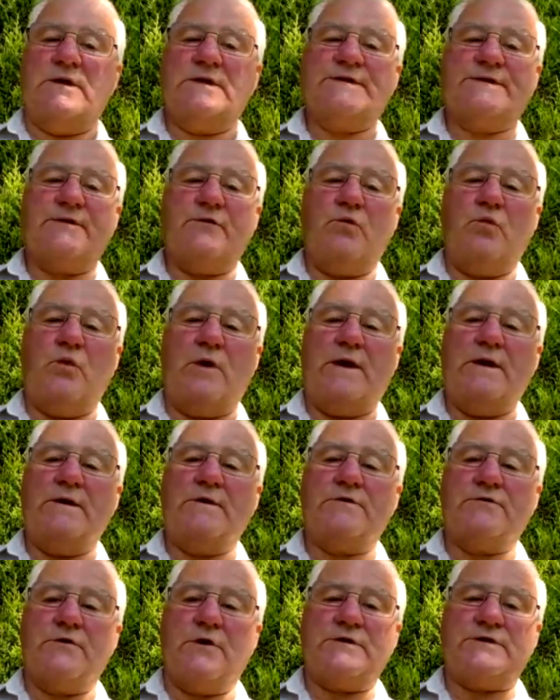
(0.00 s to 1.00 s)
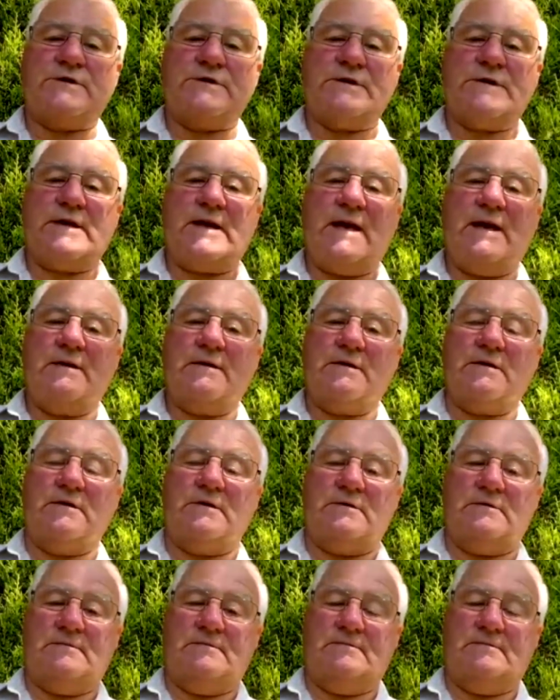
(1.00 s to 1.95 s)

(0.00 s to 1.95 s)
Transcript: as the Windrush scandal.